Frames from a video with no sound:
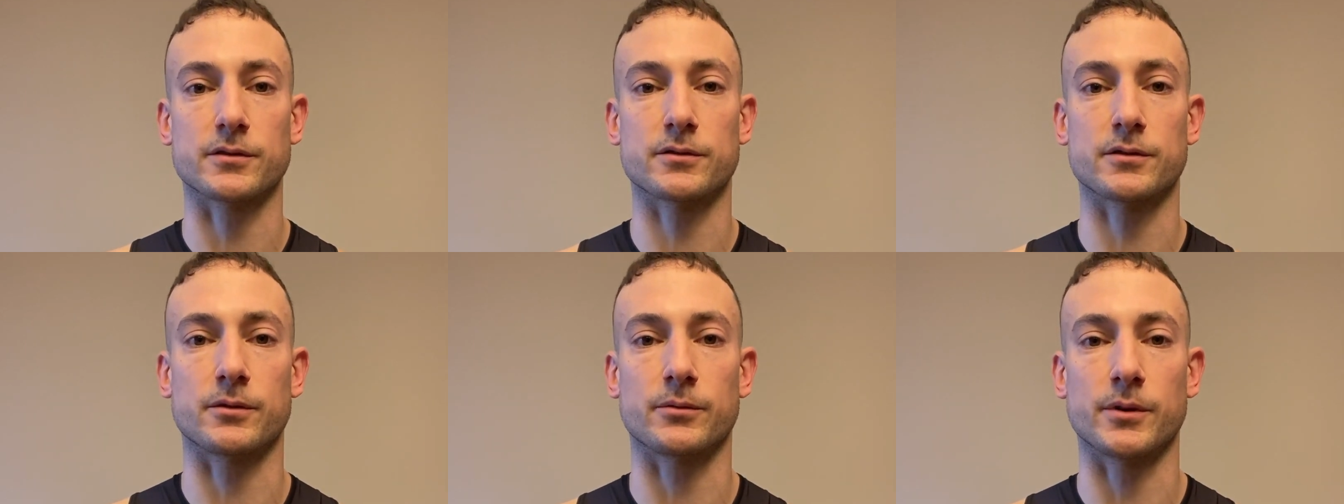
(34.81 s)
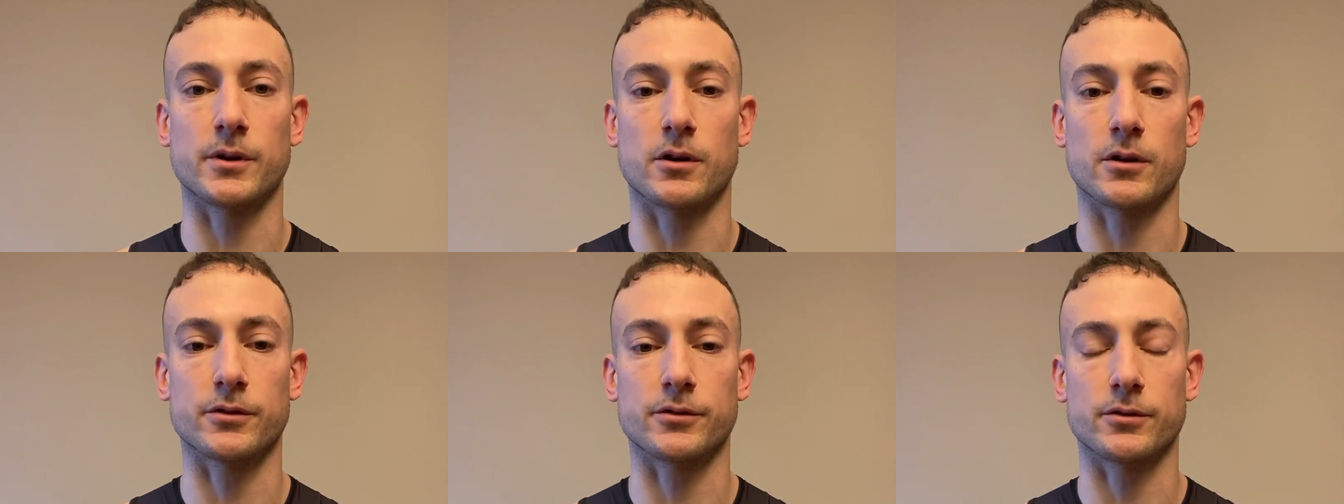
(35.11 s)
So we
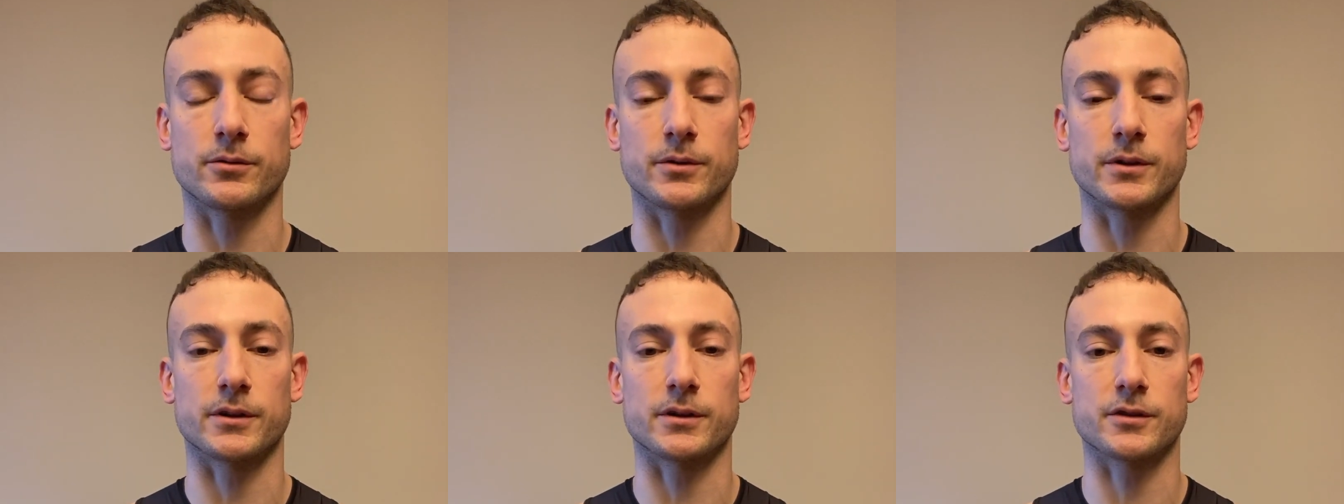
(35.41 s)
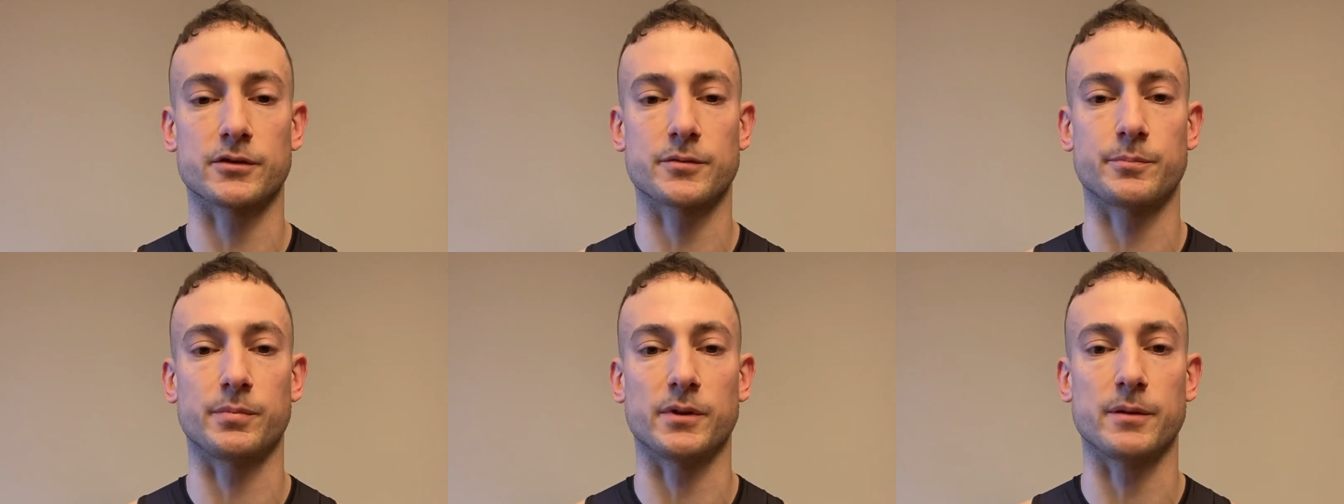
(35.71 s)
are doing a
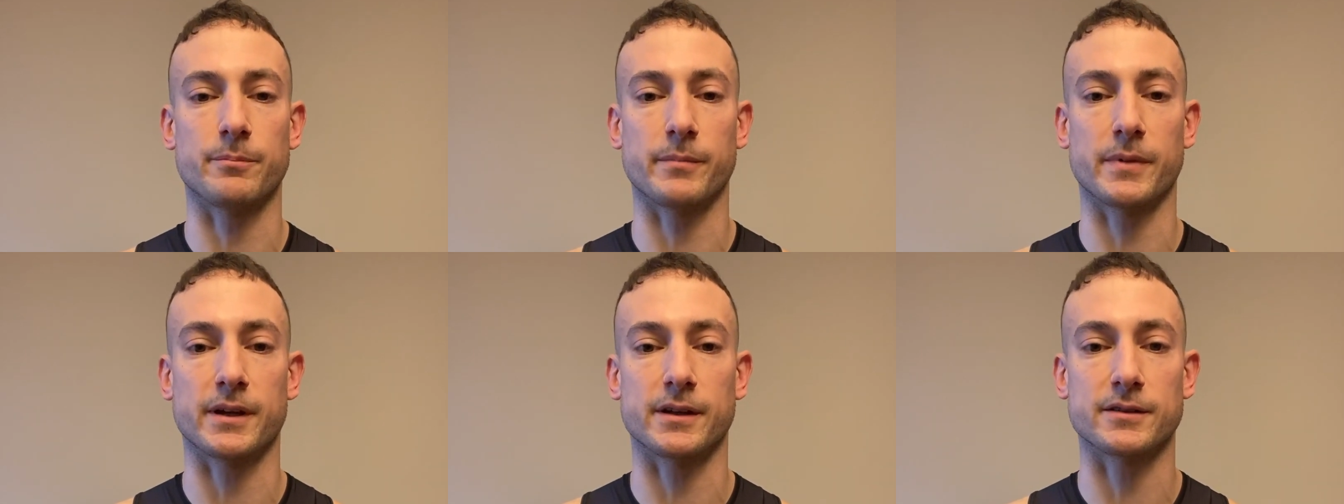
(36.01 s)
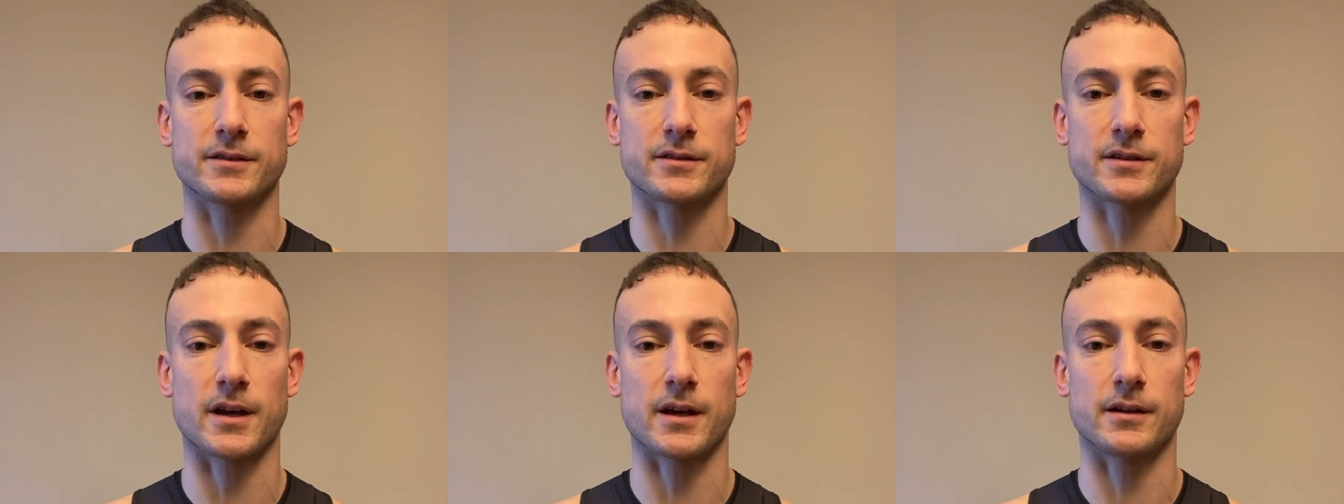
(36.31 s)
split main
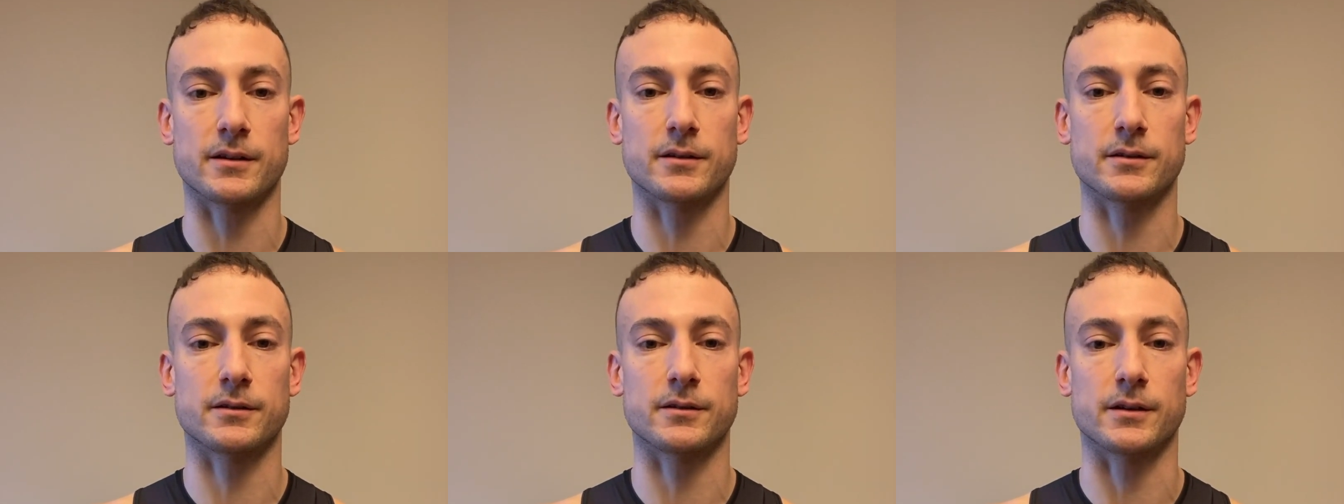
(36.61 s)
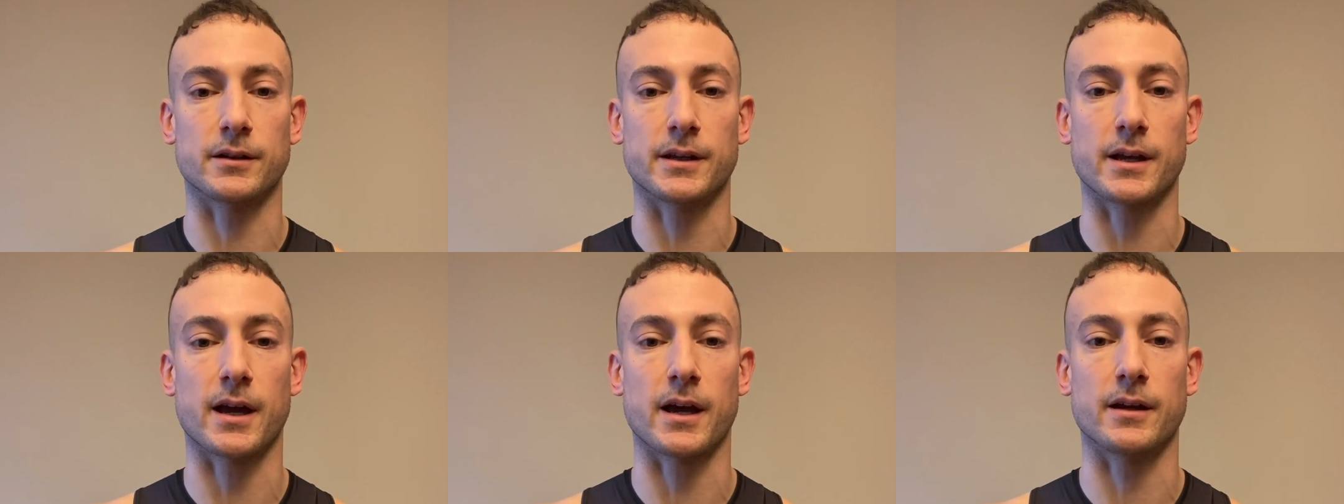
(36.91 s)
set
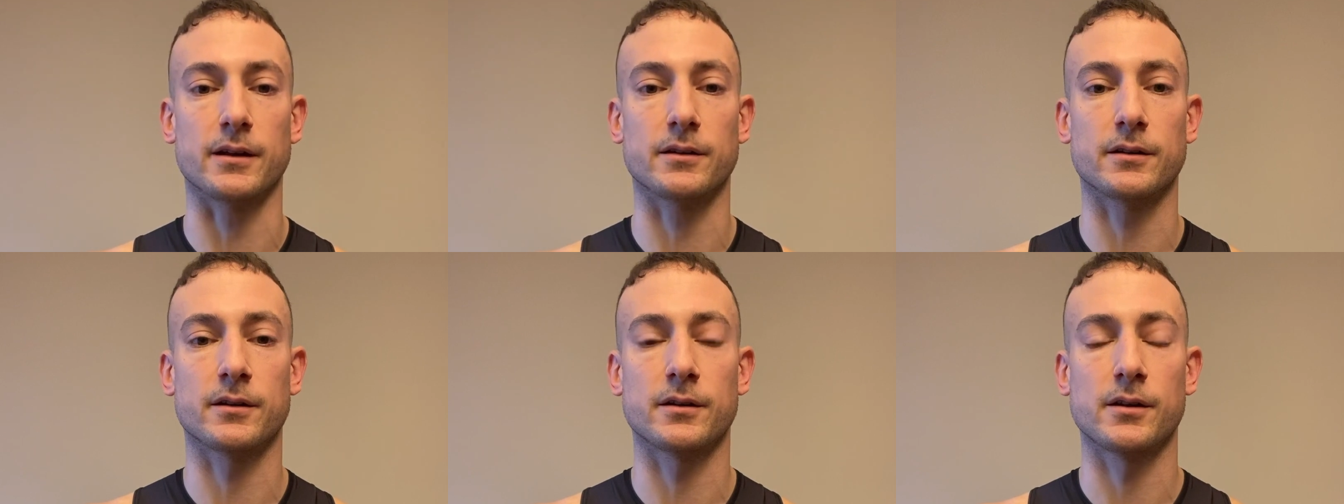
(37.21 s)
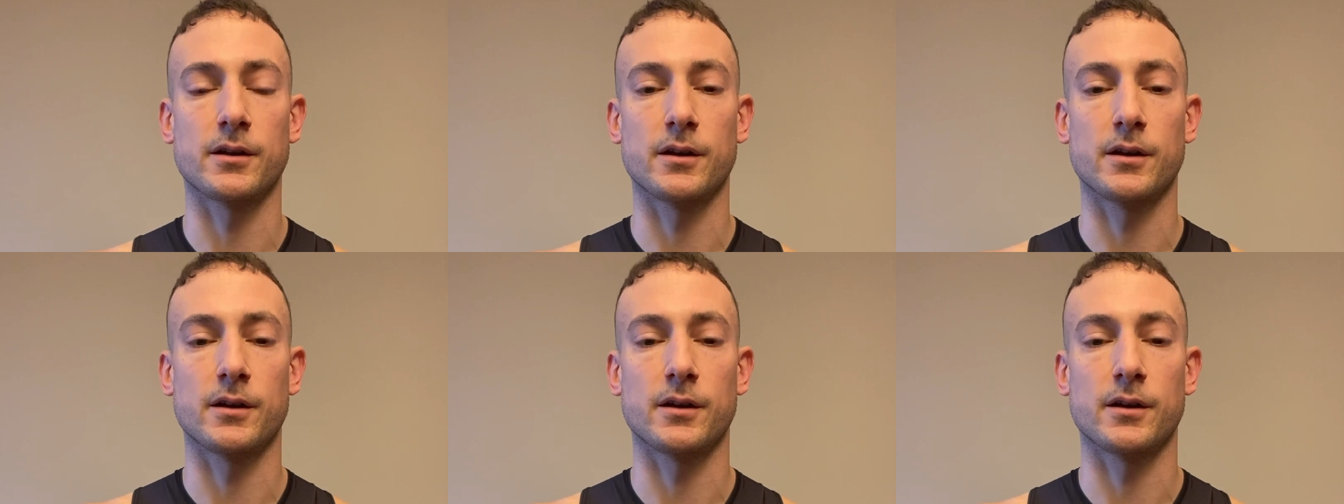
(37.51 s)
again,